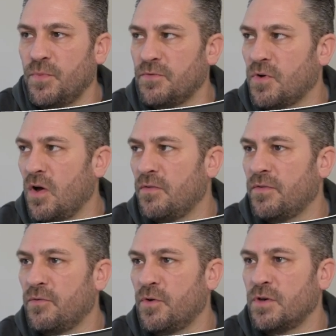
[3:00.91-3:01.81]
We've got
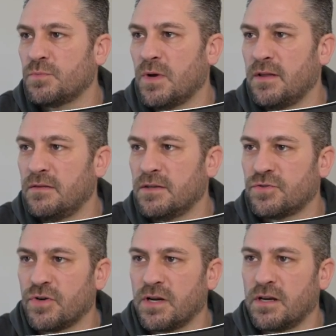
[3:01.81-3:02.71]
the first one, the
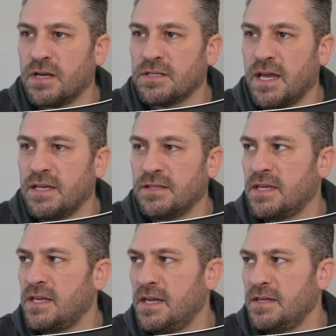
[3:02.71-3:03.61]
string contains
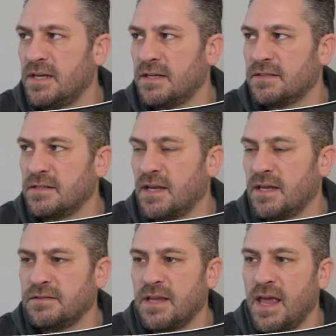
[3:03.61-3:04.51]
ES, yes it
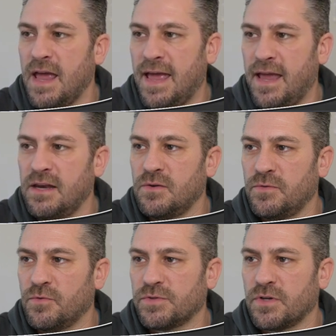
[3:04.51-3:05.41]
does. And
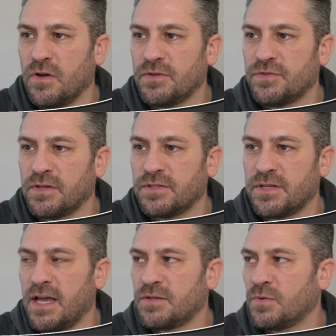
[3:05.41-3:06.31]
we've also got string
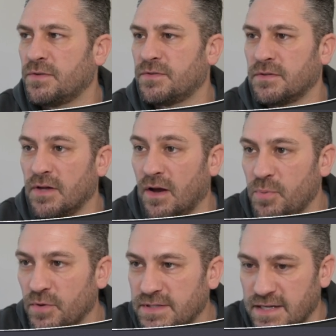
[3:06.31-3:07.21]
starts with, oh, I
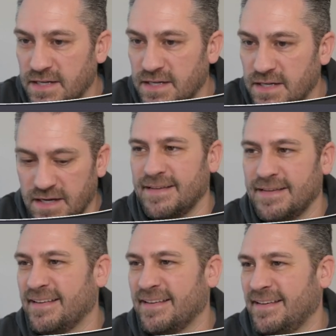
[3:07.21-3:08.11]
put TR,
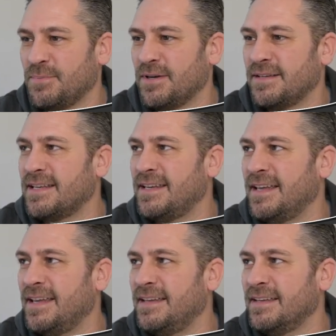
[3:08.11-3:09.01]
let's put it TE.